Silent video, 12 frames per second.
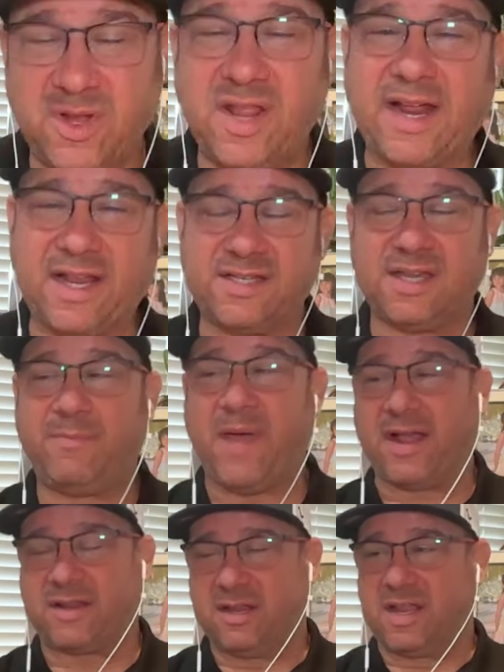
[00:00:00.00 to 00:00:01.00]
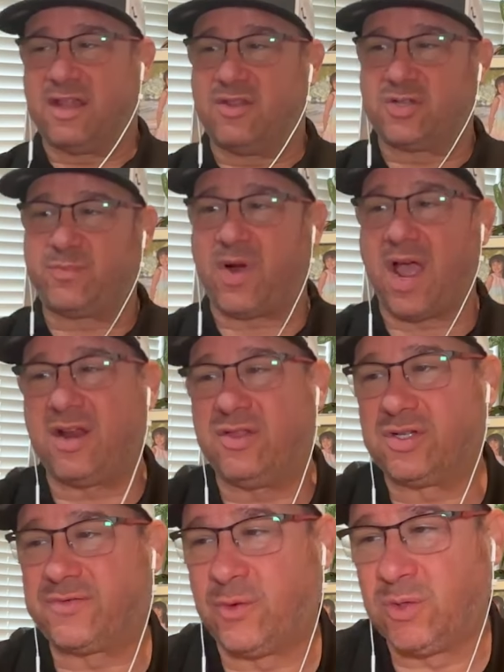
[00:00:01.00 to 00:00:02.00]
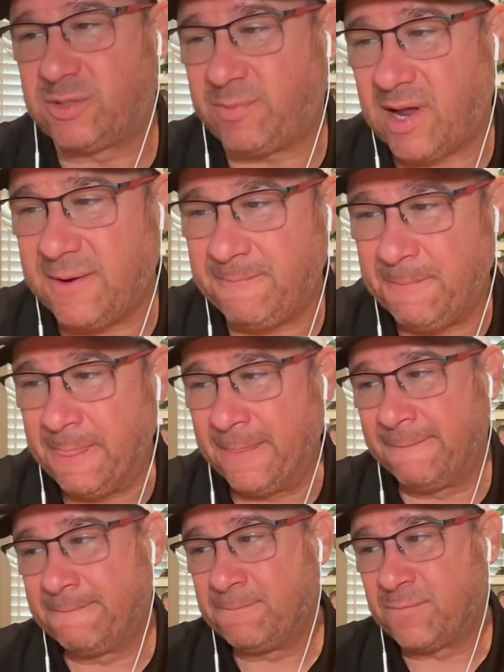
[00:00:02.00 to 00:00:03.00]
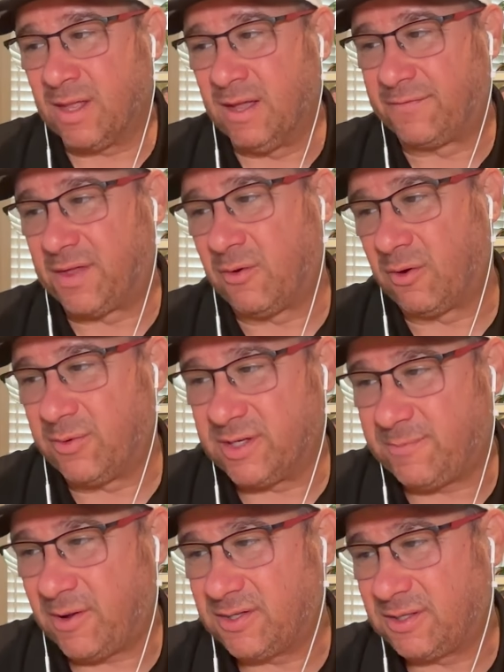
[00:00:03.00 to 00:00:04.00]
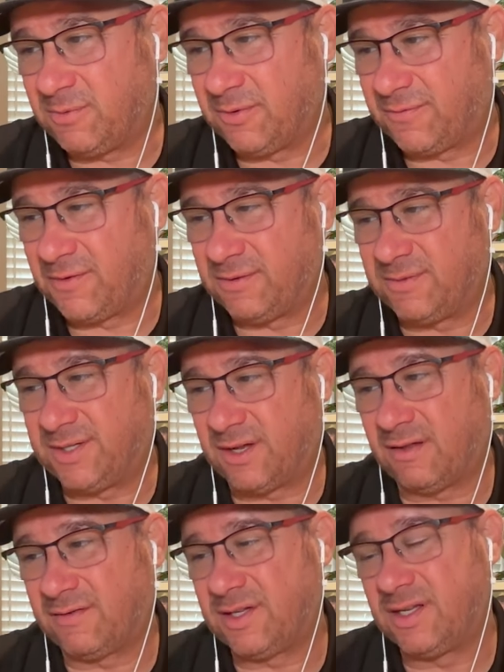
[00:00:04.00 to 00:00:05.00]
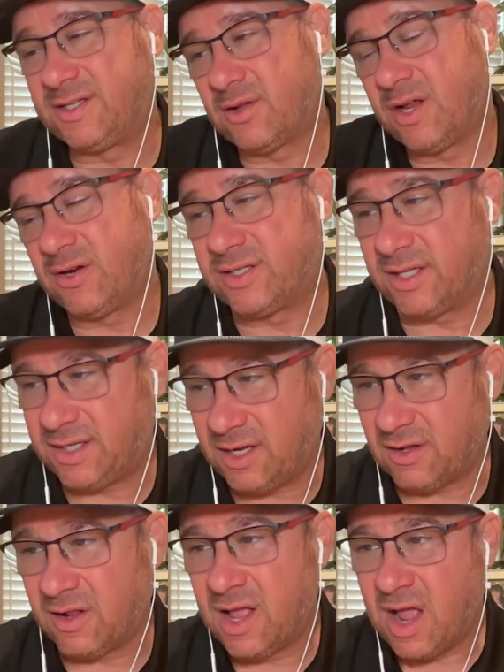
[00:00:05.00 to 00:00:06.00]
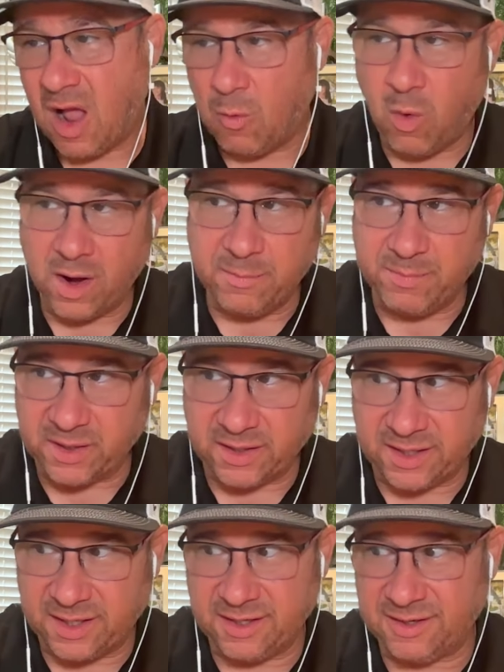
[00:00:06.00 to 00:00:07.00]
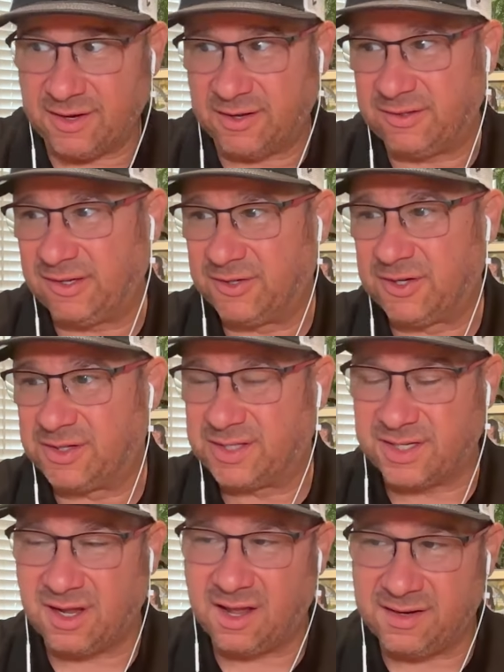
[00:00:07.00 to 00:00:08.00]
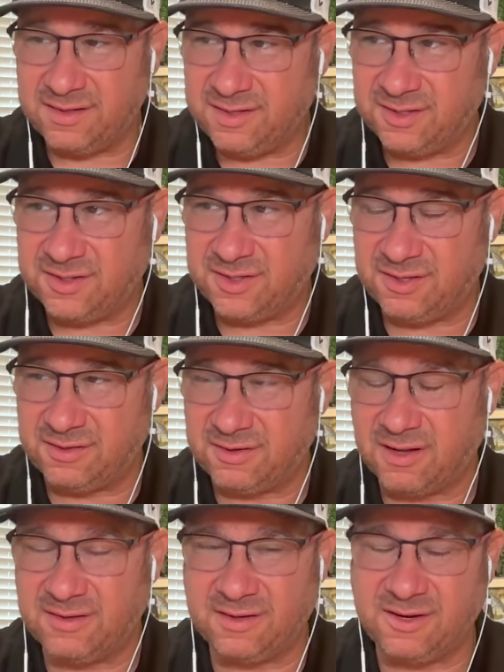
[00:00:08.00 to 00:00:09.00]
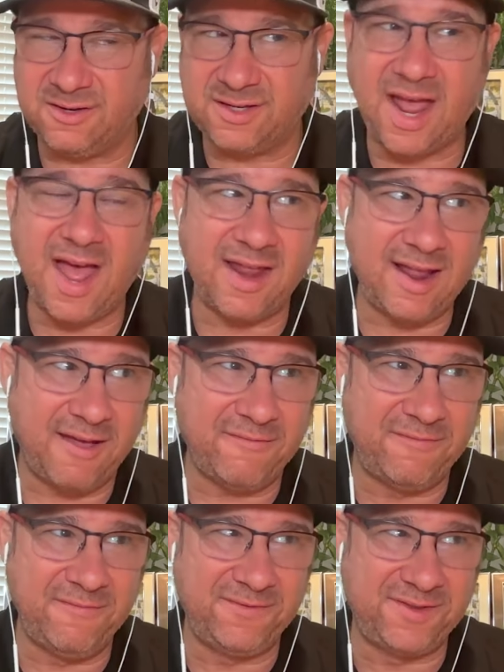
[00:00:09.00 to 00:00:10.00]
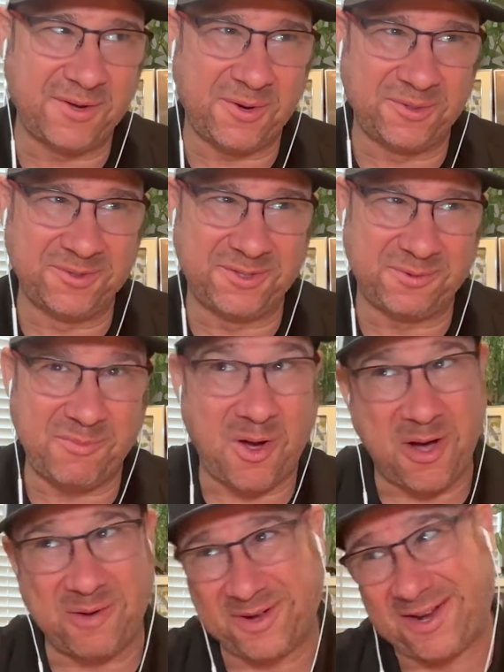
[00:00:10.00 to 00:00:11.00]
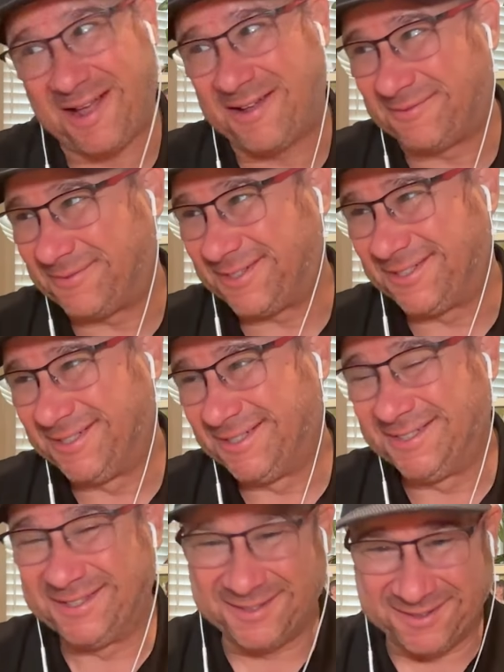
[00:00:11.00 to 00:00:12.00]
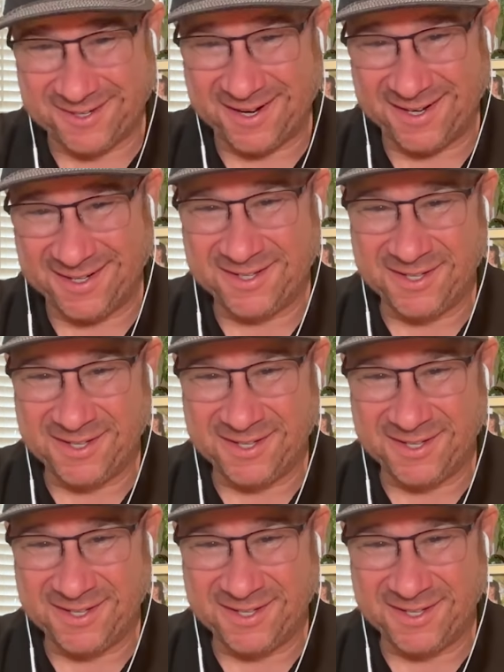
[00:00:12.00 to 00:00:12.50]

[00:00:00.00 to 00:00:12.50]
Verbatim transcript: like I said, back again, there's pride and there's foolish pride. If they were responsible for themselves. And so here's the deal. What ability under the sun does your dad have to hold your mom accountable? Right.